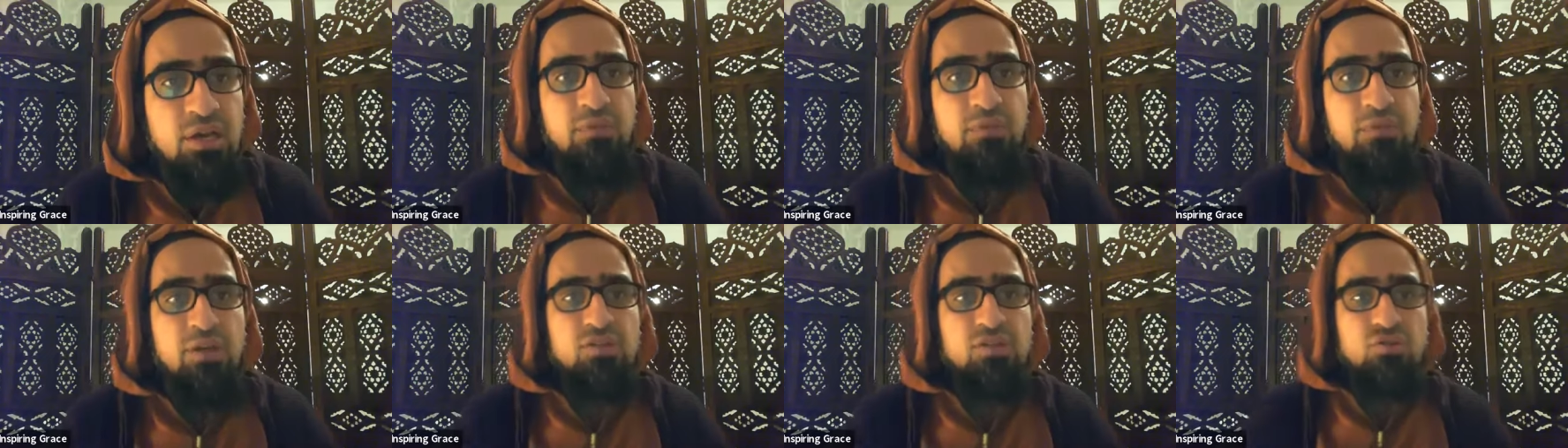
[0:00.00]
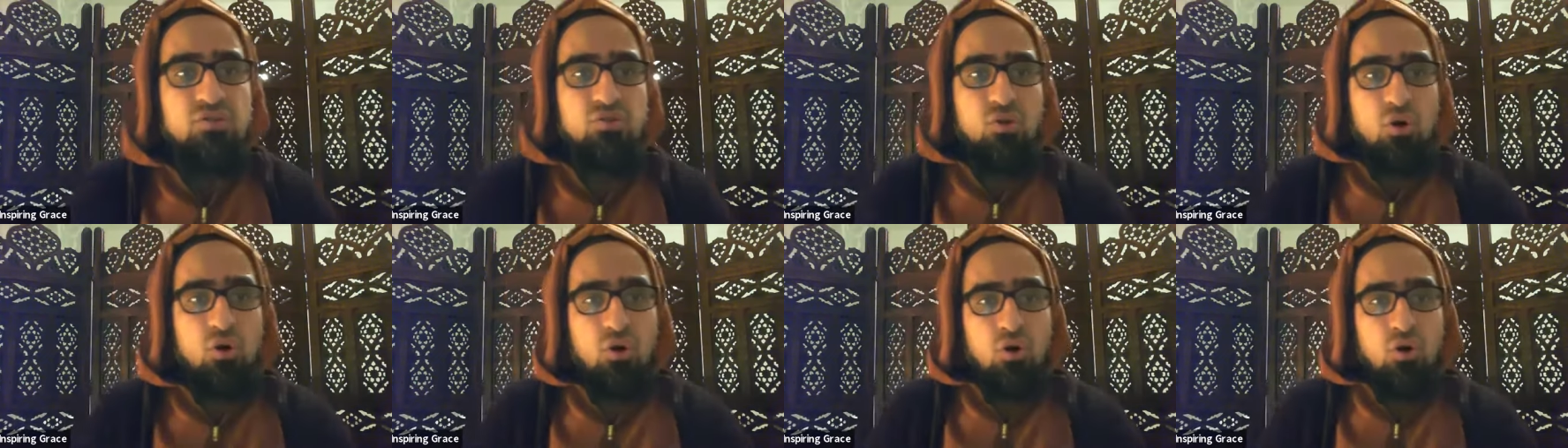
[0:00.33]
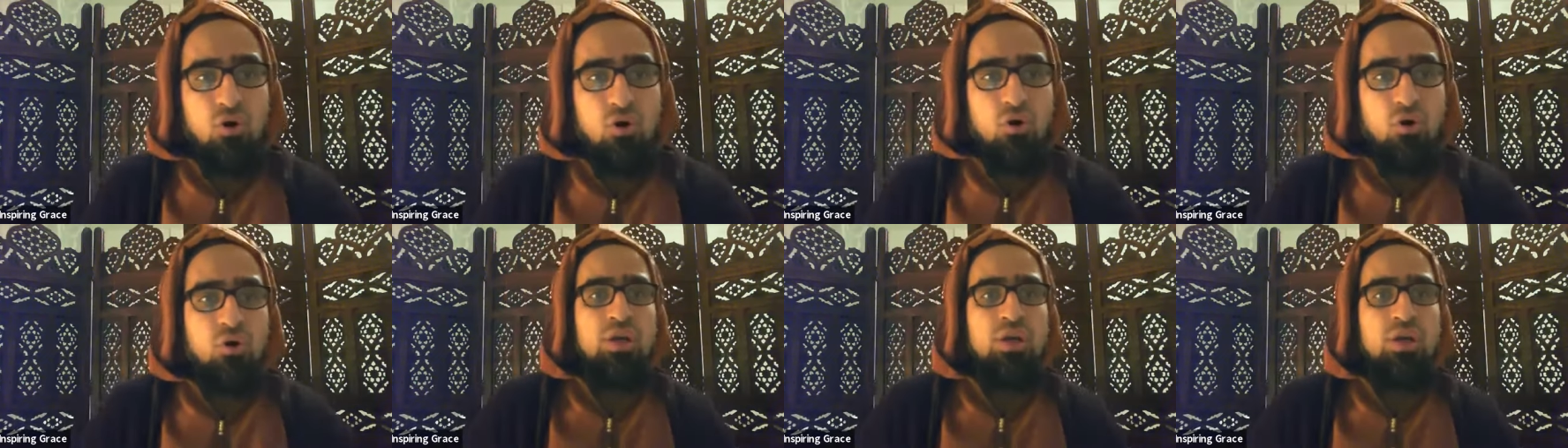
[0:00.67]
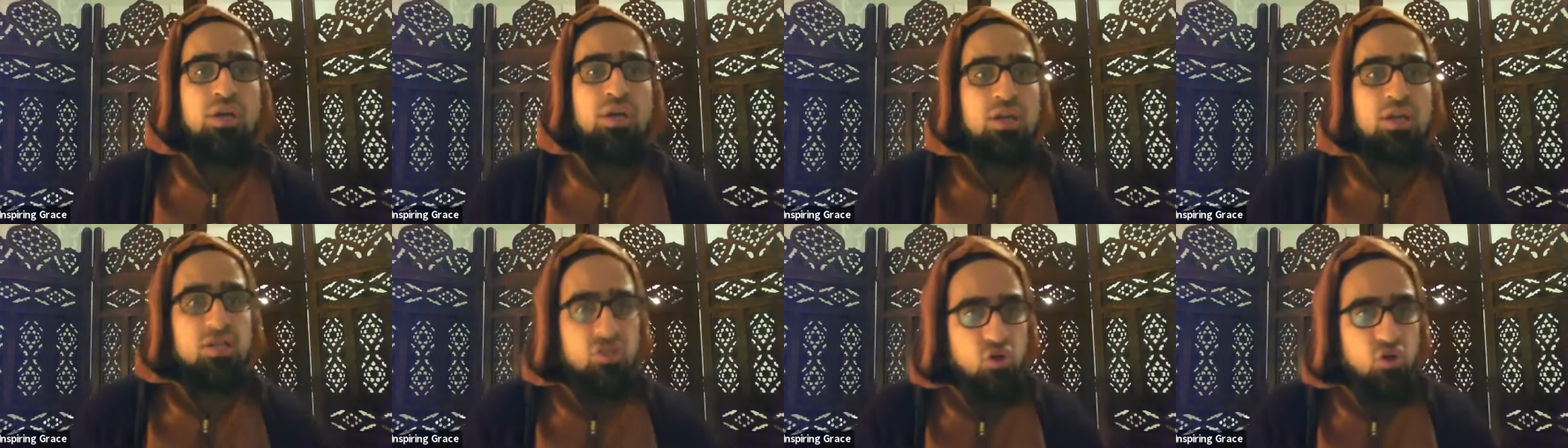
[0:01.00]
There's no
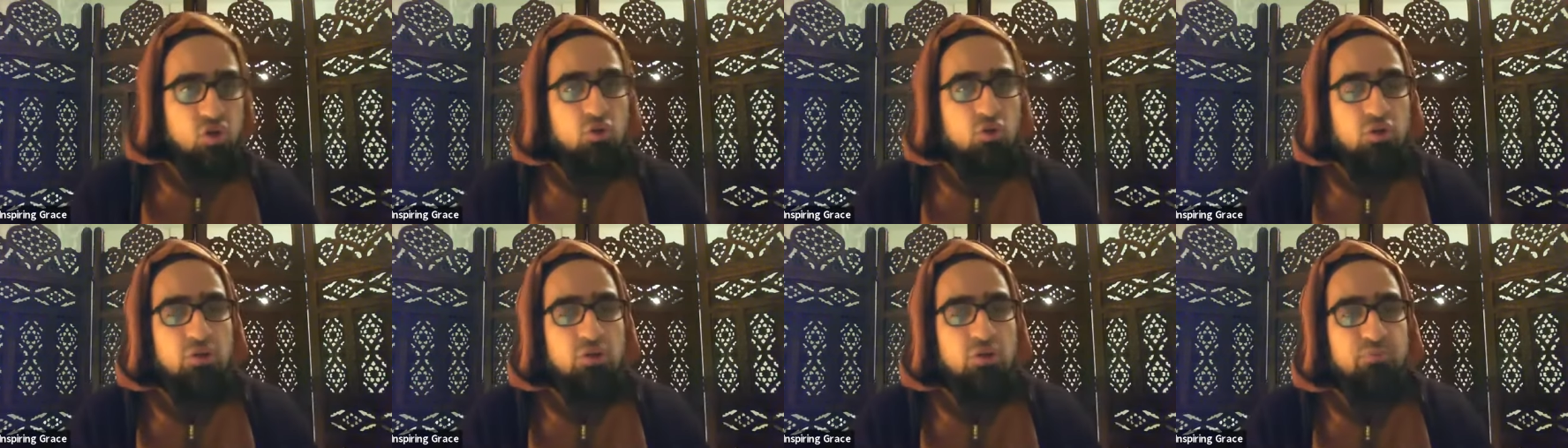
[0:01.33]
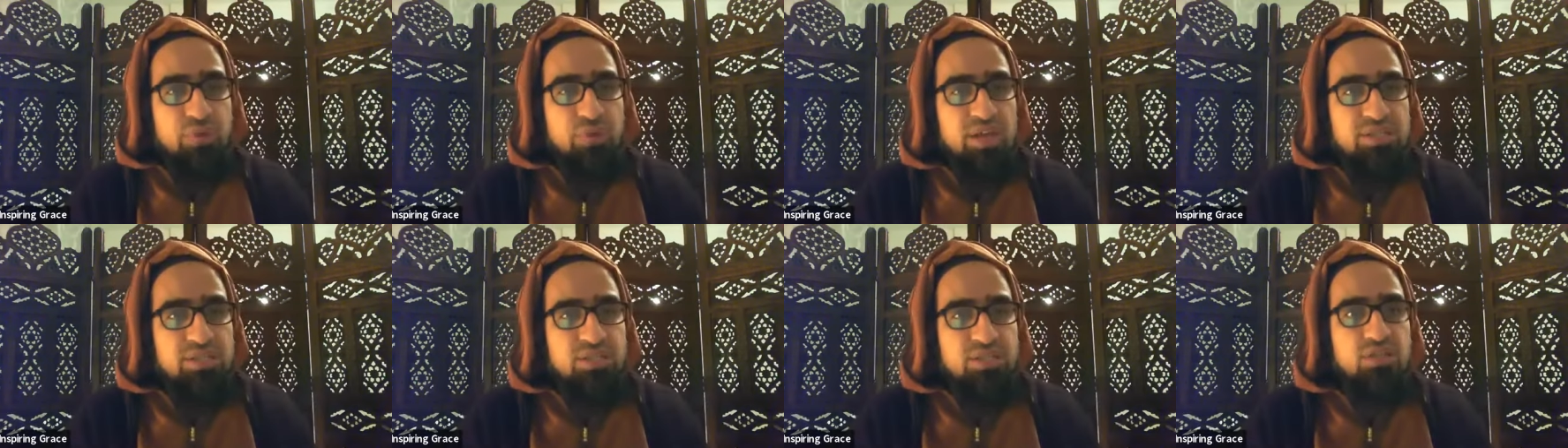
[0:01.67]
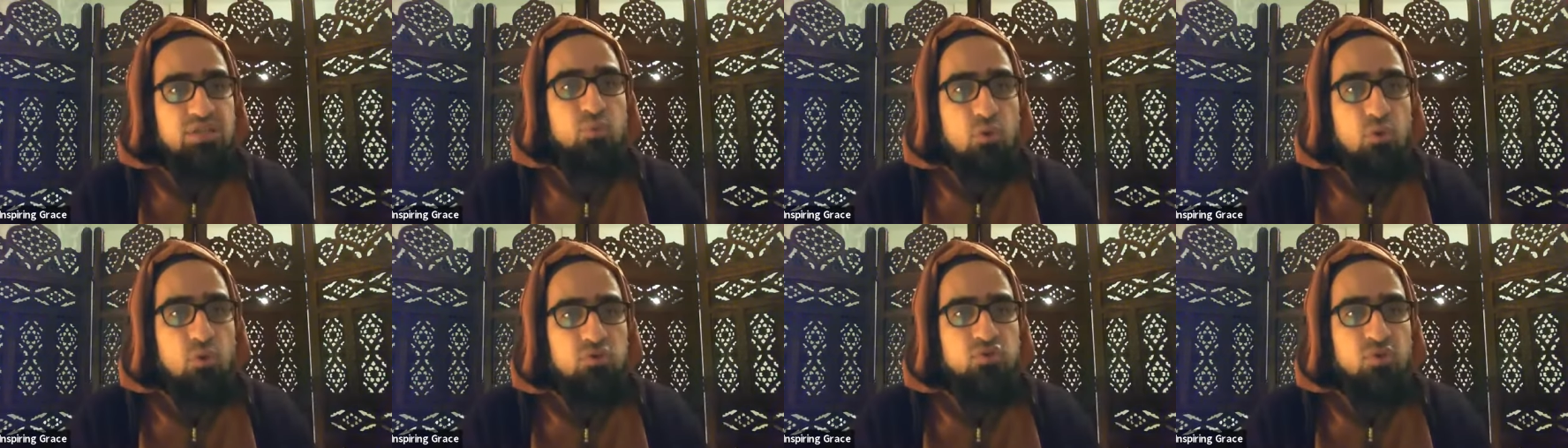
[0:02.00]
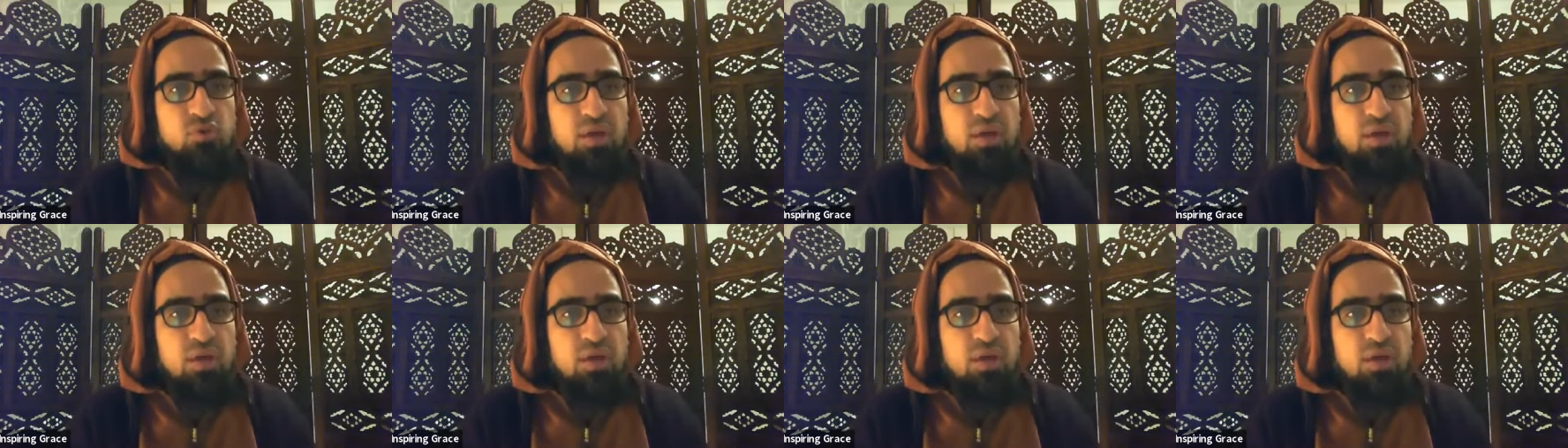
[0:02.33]
historical precedent
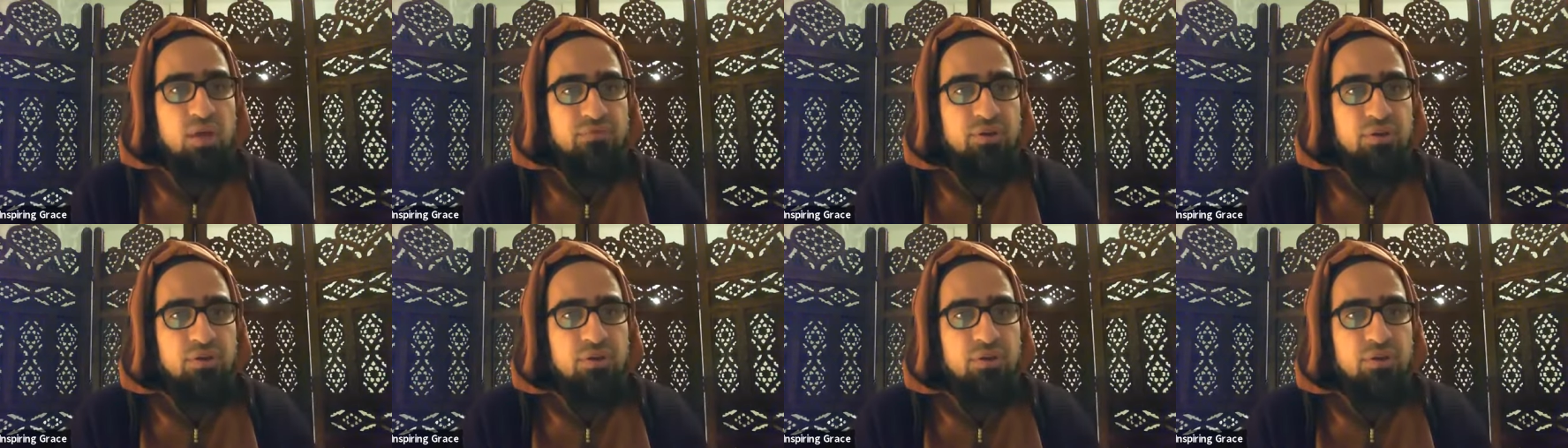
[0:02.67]
whatsoever.